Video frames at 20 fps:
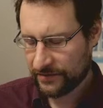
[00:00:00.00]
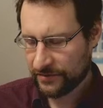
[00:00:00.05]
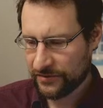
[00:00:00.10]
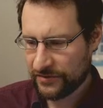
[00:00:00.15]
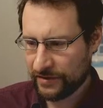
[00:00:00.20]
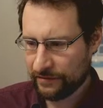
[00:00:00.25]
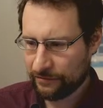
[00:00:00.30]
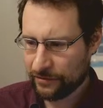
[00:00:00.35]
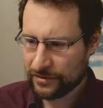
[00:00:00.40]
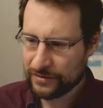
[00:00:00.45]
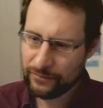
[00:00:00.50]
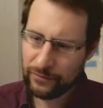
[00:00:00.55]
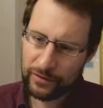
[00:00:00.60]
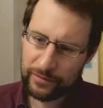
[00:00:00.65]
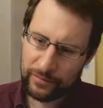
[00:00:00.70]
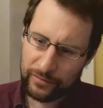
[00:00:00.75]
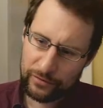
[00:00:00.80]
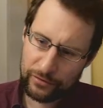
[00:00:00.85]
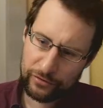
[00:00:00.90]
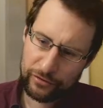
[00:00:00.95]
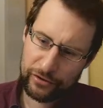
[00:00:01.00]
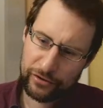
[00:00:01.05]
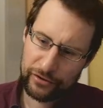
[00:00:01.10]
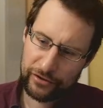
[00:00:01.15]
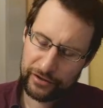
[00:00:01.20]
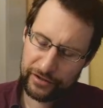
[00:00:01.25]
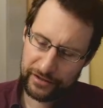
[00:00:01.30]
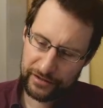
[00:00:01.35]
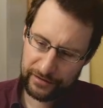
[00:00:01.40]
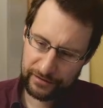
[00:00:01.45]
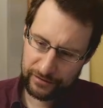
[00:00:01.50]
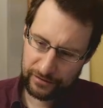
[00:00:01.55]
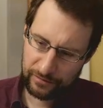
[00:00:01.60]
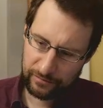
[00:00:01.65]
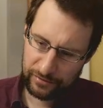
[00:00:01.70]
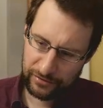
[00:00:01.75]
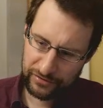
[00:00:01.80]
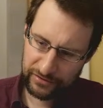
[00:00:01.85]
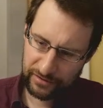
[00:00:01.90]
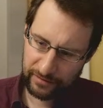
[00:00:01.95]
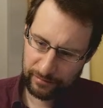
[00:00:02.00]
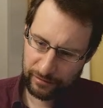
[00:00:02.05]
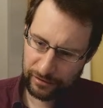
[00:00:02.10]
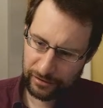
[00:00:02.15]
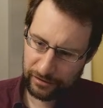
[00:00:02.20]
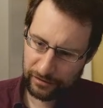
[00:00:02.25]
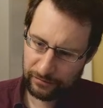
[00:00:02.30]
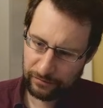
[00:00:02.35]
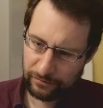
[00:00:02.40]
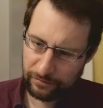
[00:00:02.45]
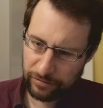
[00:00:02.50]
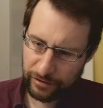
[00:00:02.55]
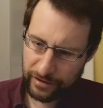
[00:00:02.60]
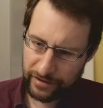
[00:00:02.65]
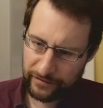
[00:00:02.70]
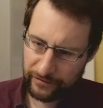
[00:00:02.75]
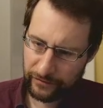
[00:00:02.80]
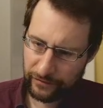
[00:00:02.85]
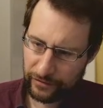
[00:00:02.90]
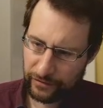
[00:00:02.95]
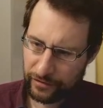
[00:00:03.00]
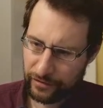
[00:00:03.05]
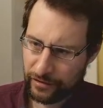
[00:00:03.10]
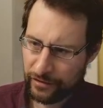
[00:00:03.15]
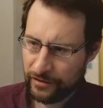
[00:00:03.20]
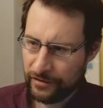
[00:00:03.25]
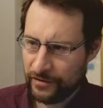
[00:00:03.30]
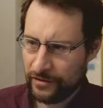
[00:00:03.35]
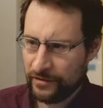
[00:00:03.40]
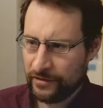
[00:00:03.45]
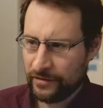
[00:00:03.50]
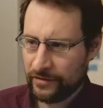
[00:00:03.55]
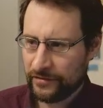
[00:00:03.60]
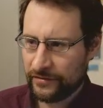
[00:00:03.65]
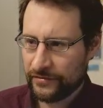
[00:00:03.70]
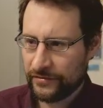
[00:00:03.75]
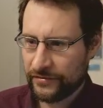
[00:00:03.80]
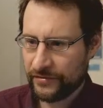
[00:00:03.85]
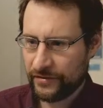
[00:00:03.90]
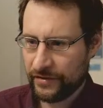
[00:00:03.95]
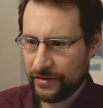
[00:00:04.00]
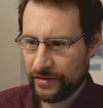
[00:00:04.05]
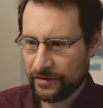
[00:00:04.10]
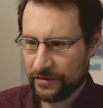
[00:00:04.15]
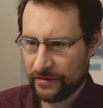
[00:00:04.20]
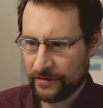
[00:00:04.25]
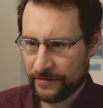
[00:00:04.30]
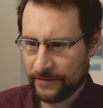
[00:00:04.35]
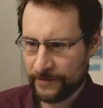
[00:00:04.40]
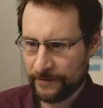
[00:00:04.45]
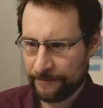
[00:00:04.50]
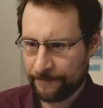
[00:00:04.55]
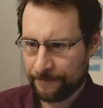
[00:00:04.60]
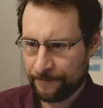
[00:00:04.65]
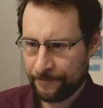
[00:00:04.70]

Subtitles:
So there was one more incompatible whatever thing,